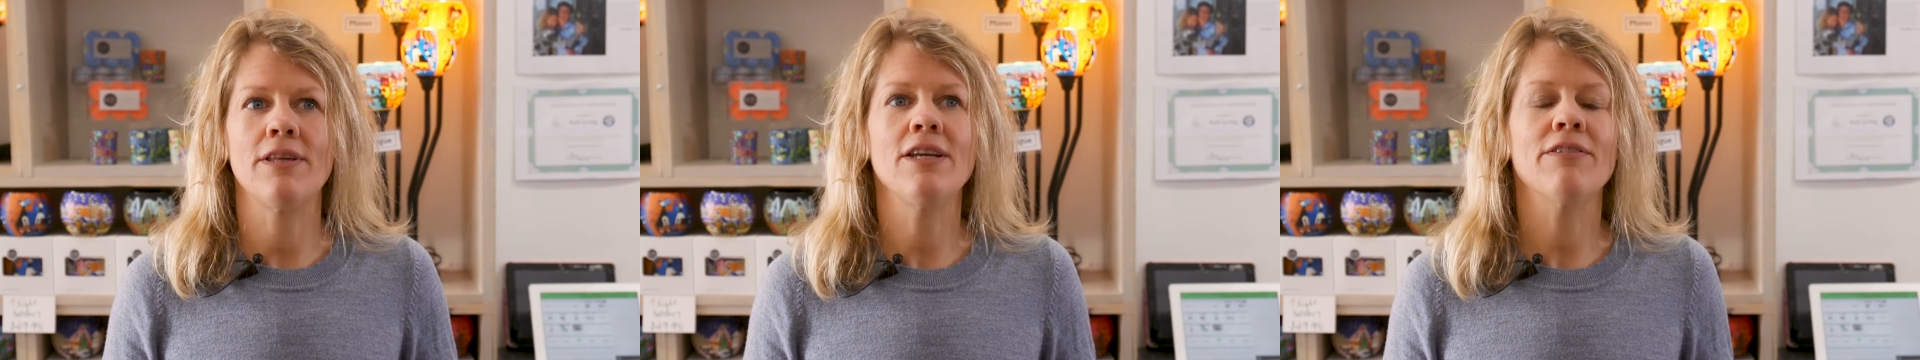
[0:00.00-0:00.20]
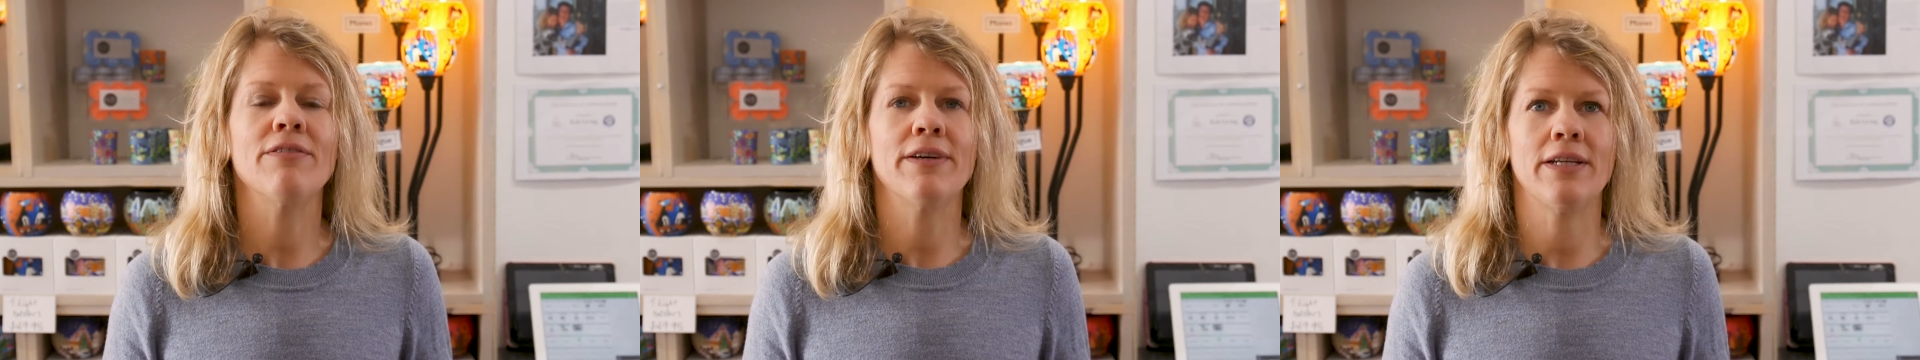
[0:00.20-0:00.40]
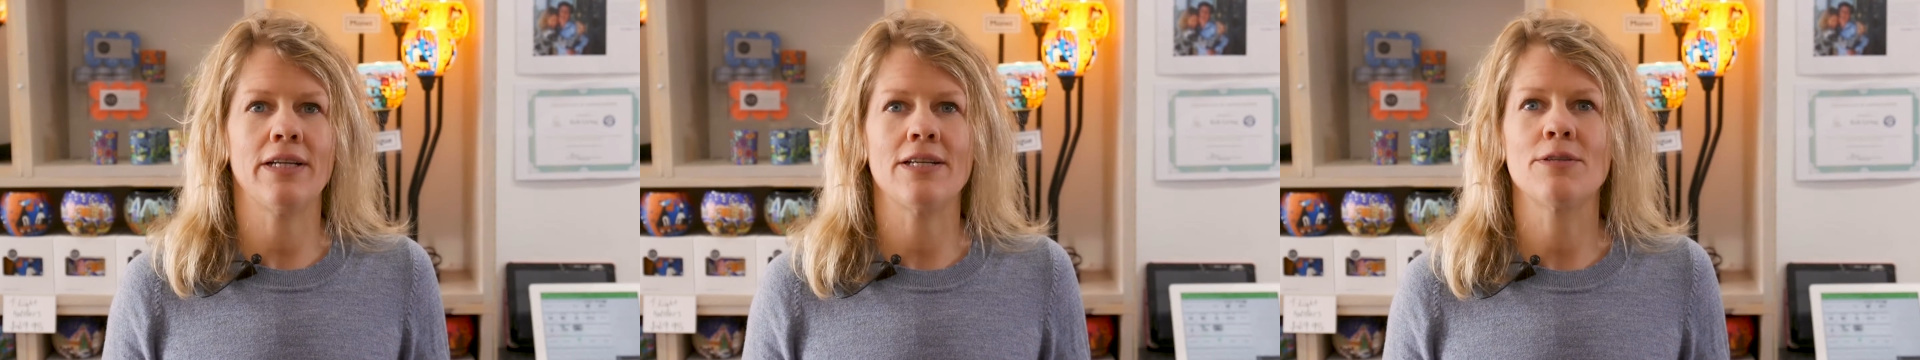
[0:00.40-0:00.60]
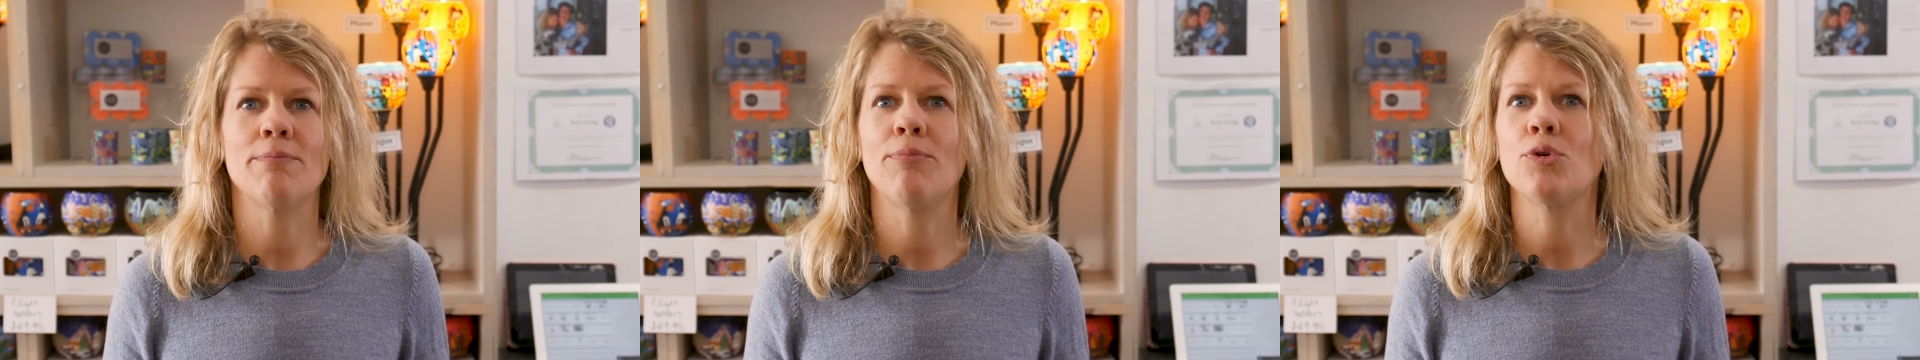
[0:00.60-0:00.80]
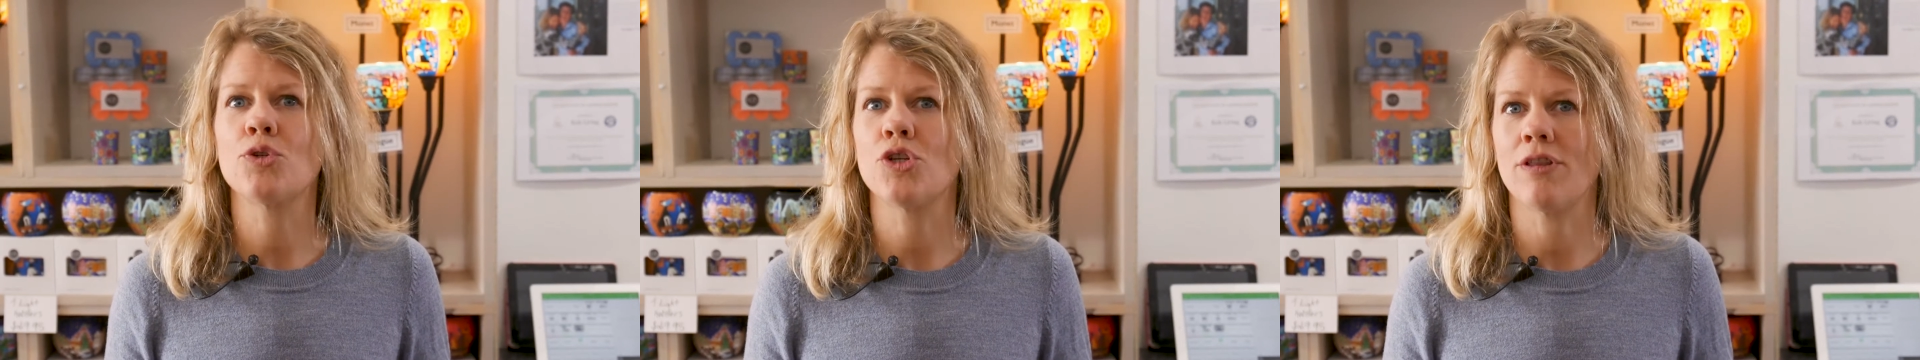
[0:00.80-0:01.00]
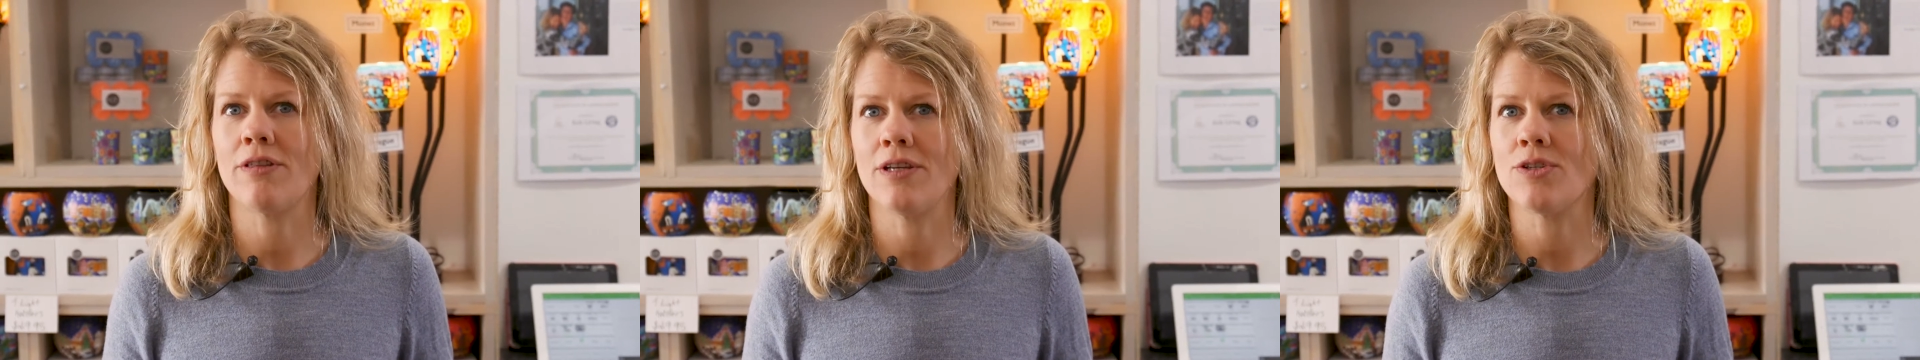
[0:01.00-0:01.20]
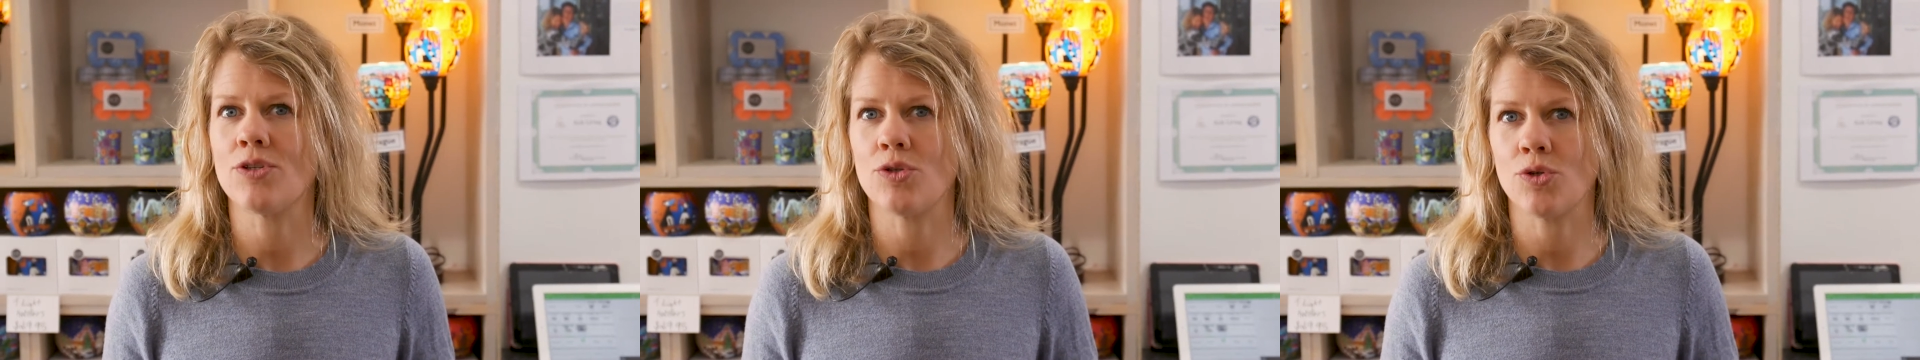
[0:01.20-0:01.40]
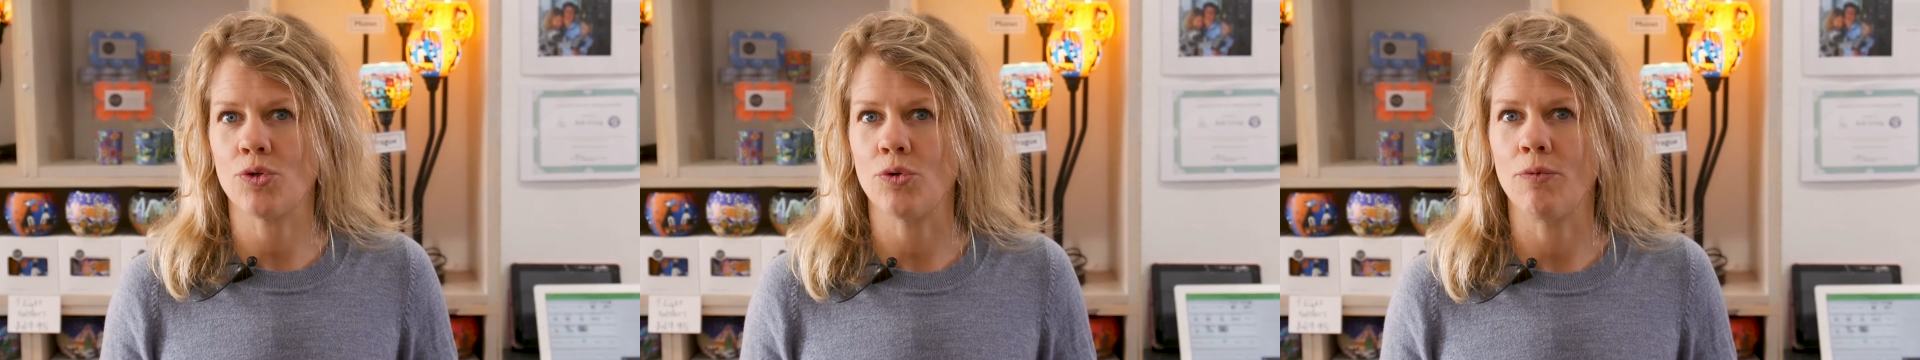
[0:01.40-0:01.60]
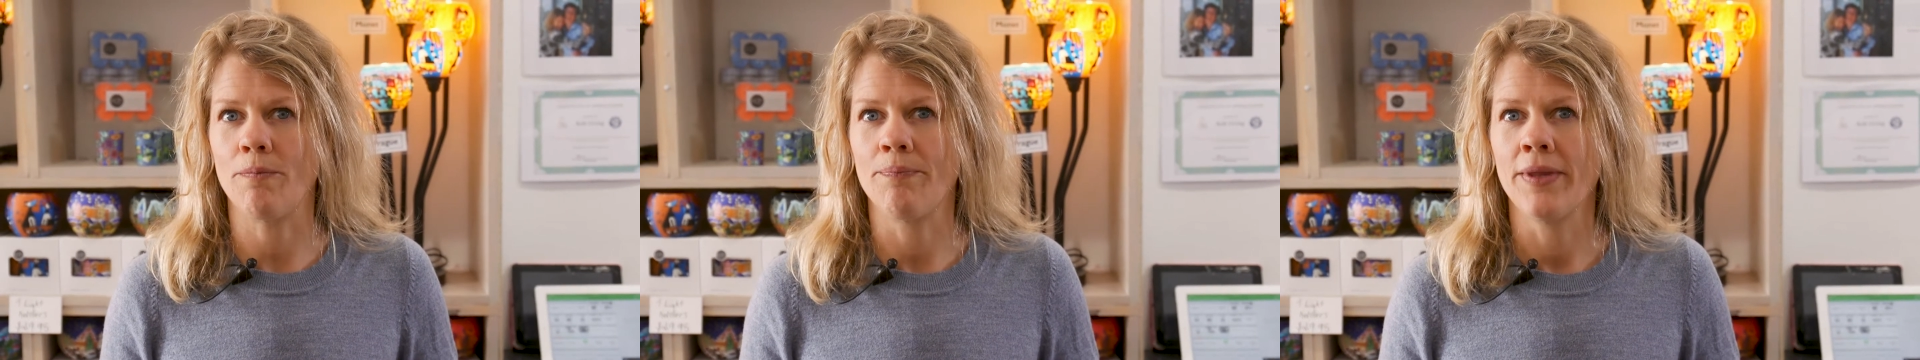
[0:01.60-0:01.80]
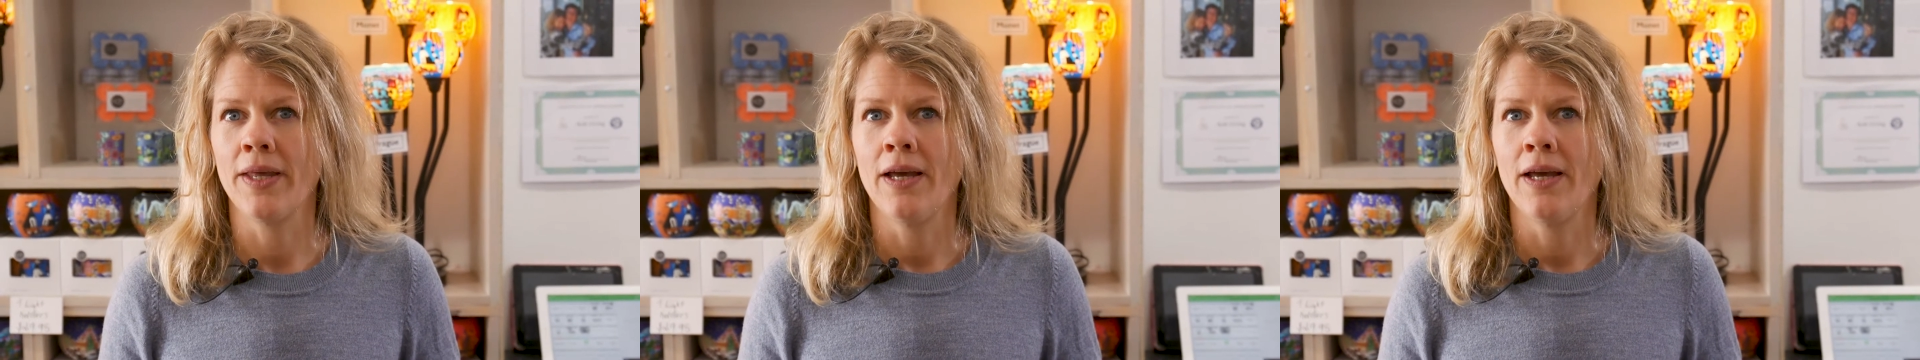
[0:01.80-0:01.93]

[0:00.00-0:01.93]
think of it as a pushy thing to do.